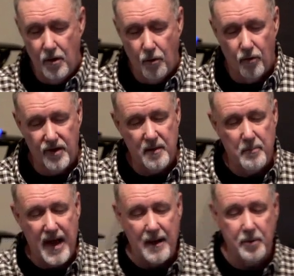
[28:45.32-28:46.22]
or the
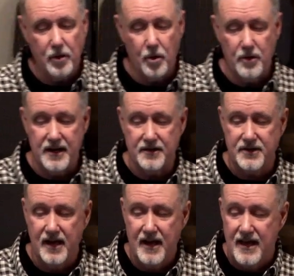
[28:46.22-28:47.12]

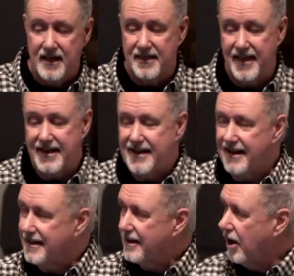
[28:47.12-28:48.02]
Babylonians, they
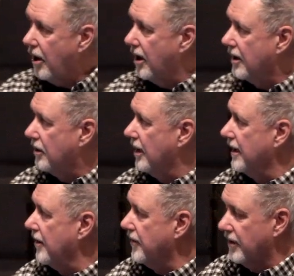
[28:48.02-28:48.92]
didn't conquer
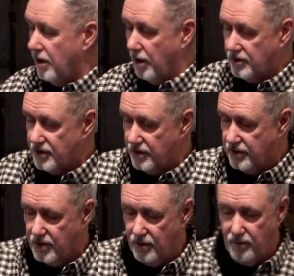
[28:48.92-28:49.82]
another culture
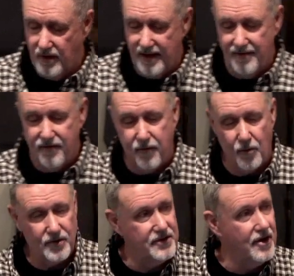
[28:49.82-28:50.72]
to
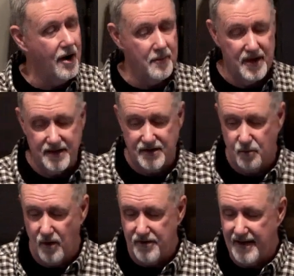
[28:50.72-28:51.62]
enforce
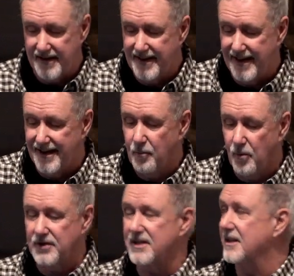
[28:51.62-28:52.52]
dominance. What they did
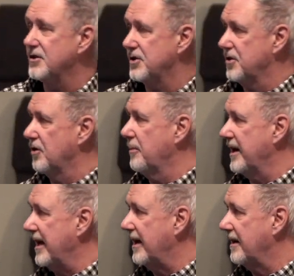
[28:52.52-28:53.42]
was
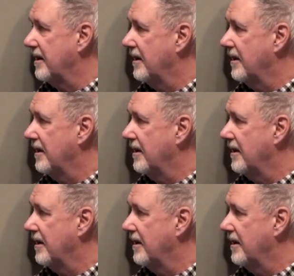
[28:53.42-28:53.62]
exterminate.